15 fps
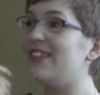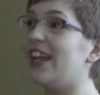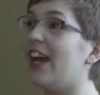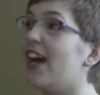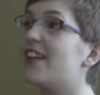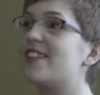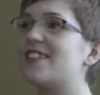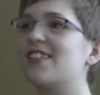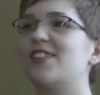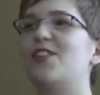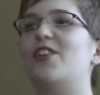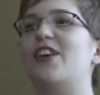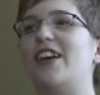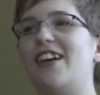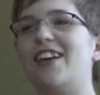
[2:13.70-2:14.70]
Yes,
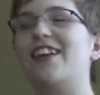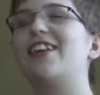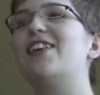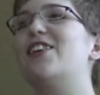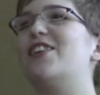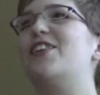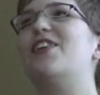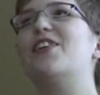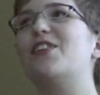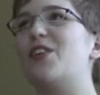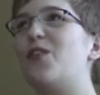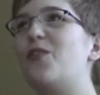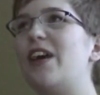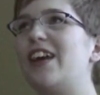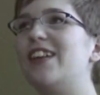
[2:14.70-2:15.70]
you know, a,
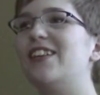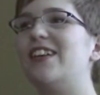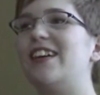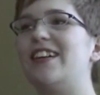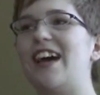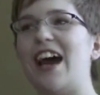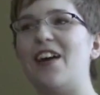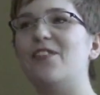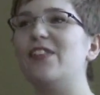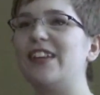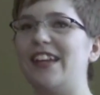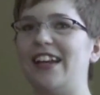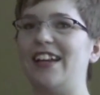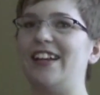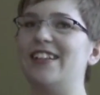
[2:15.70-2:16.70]
a, way to
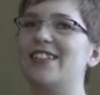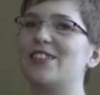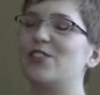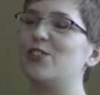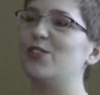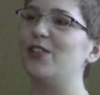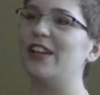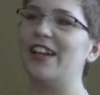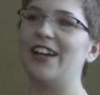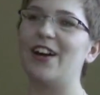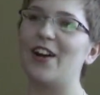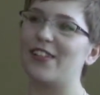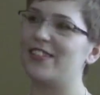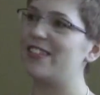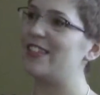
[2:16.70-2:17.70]
advocate is to hit
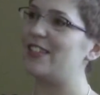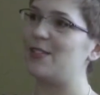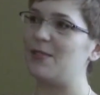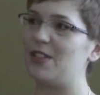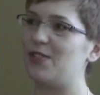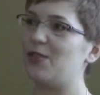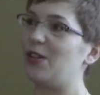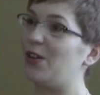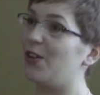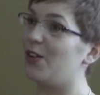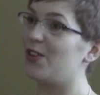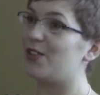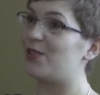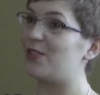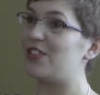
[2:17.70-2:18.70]
autism speaks for
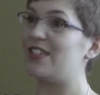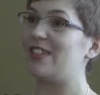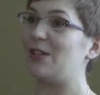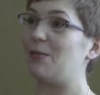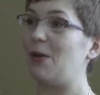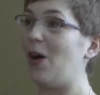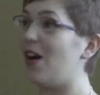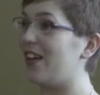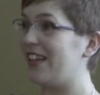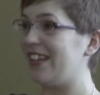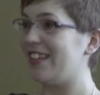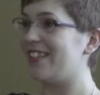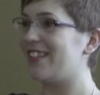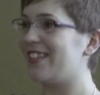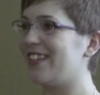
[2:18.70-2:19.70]
hurts, which is their
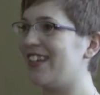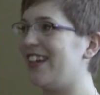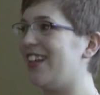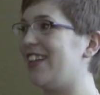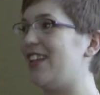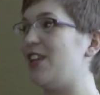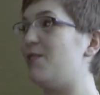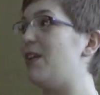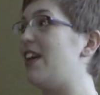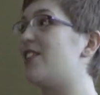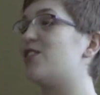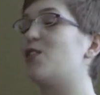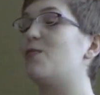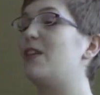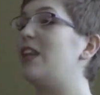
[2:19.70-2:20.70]
pockets. They make
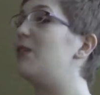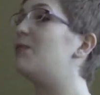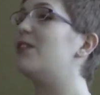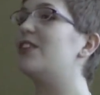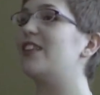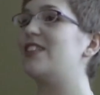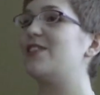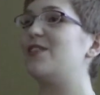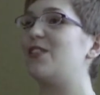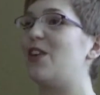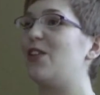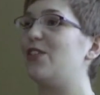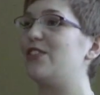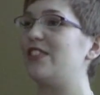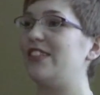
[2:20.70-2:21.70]
so many millions of
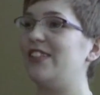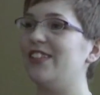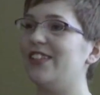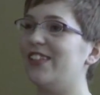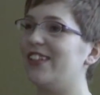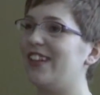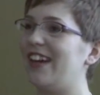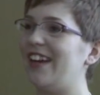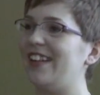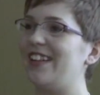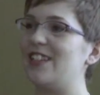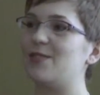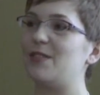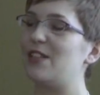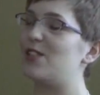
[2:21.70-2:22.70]
dollars a year, and they
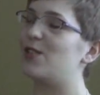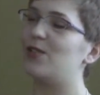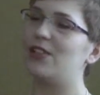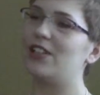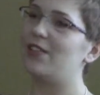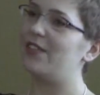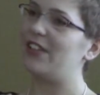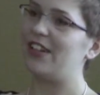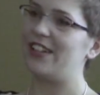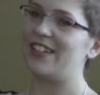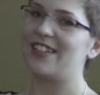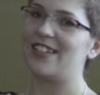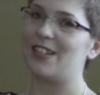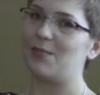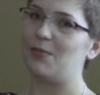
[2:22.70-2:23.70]
spend so little on
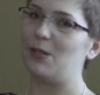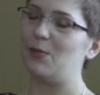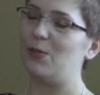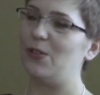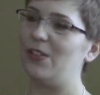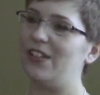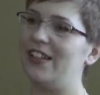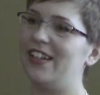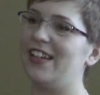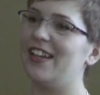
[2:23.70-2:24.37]
autistic people.